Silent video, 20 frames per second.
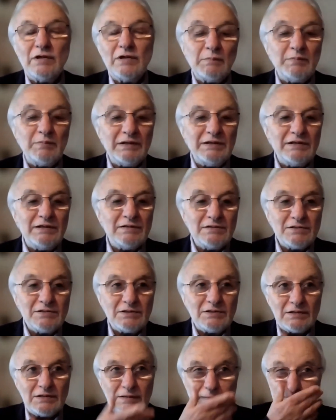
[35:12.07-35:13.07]
So
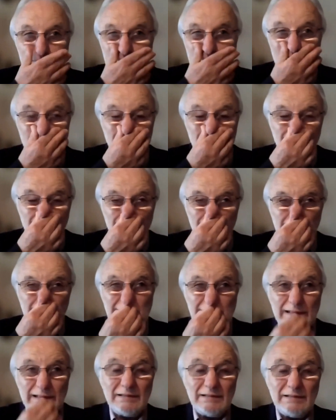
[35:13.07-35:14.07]
um,
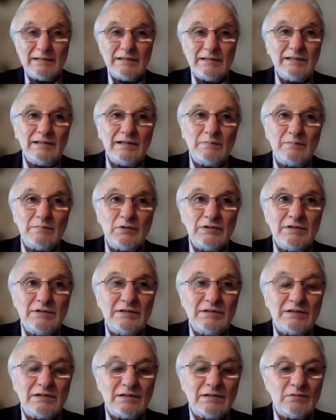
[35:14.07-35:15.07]
I believe
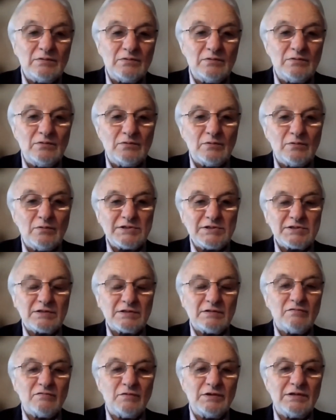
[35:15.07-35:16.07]
a good
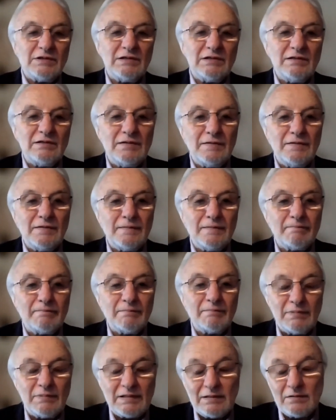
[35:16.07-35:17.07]
experience of
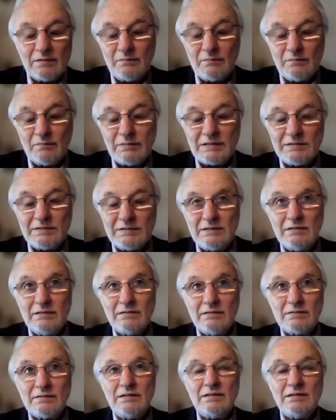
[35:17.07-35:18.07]
the policy
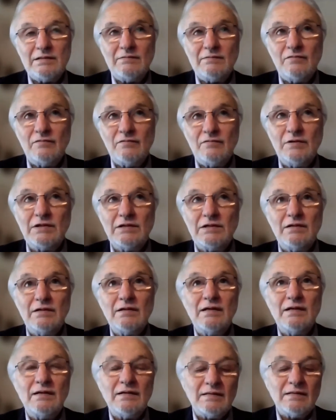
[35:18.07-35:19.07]
is that
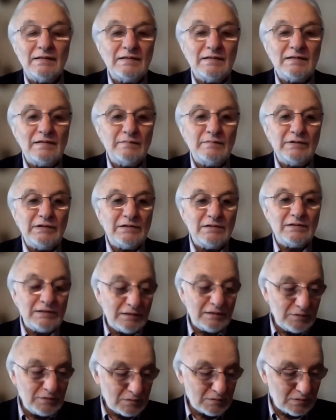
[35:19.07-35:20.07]

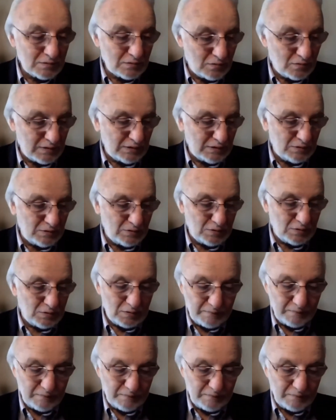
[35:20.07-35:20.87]
from the ministry,